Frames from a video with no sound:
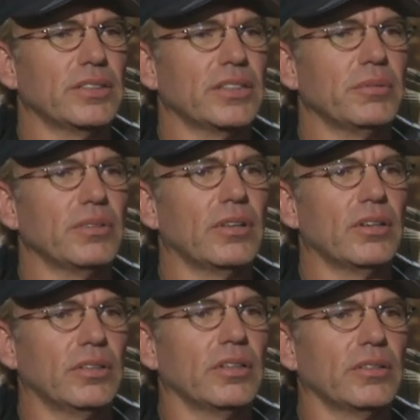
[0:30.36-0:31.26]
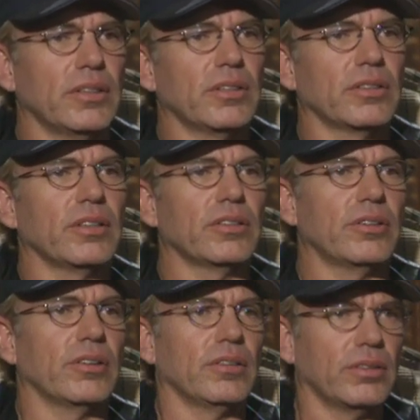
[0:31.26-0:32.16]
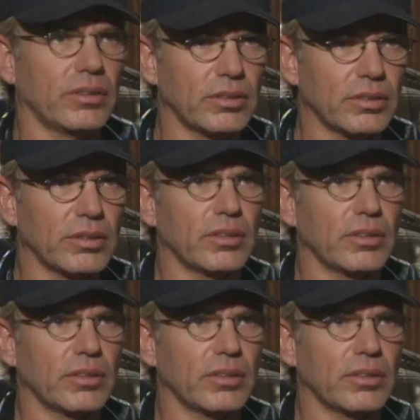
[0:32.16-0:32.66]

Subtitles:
Lisa, but, you know, they were doing a music interview with that.